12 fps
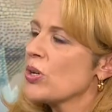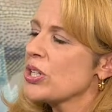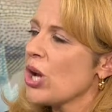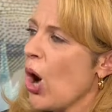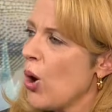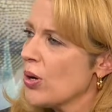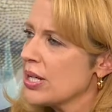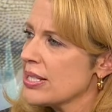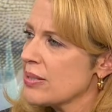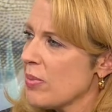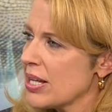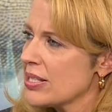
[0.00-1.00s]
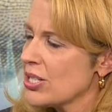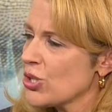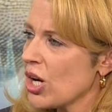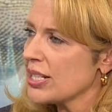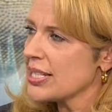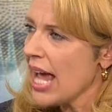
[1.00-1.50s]
Was it Hogan's message
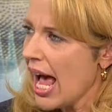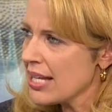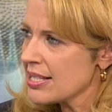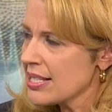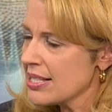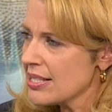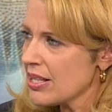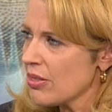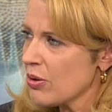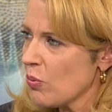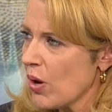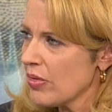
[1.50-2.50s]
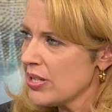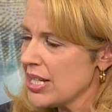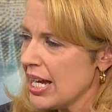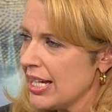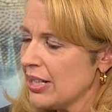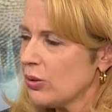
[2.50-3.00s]
on taxes that won the
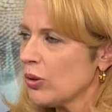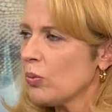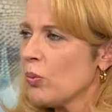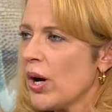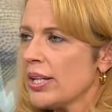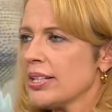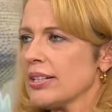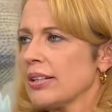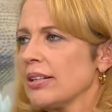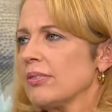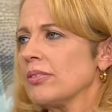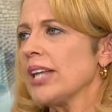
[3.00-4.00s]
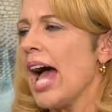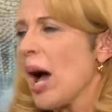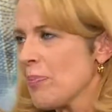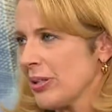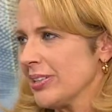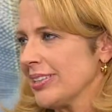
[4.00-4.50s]
day, or what
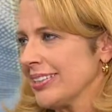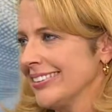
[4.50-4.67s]
happened?